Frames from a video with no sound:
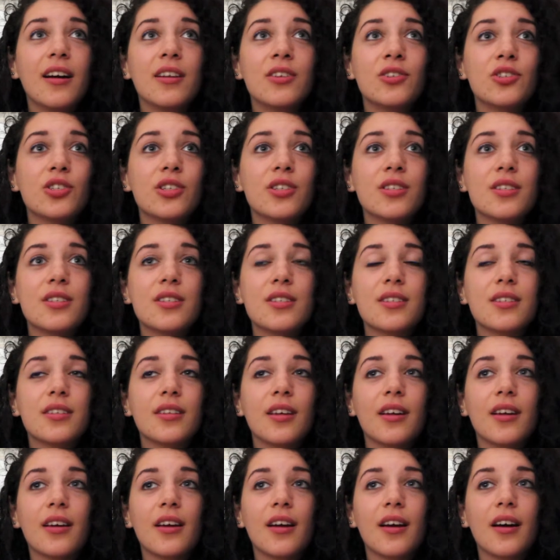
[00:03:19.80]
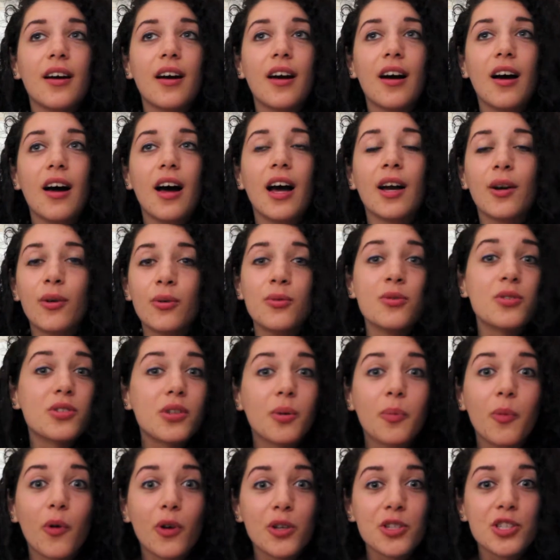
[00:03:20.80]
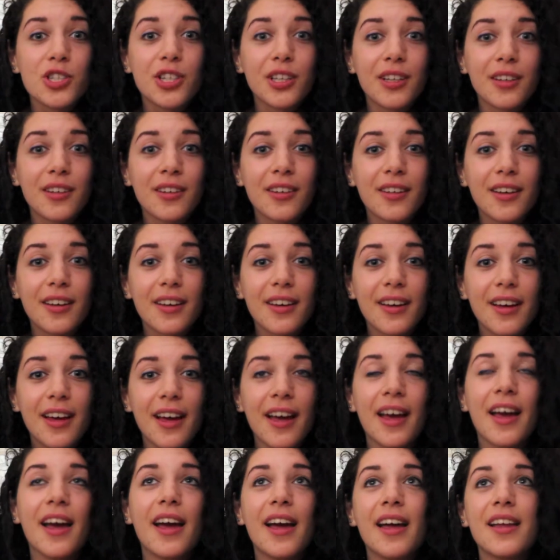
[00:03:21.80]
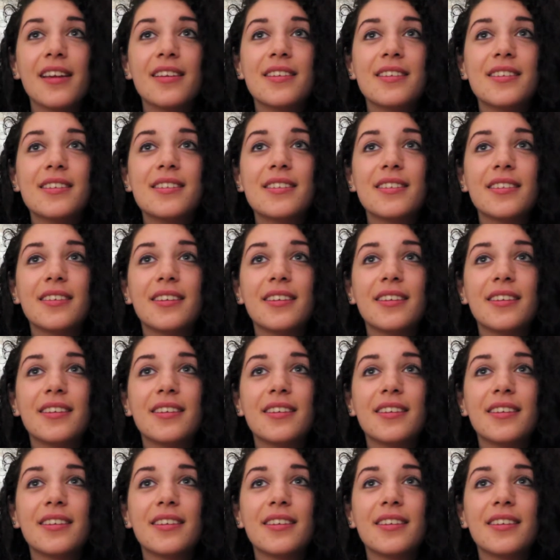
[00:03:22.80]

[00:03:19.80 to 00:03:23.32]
just, I couldn't stop watching, and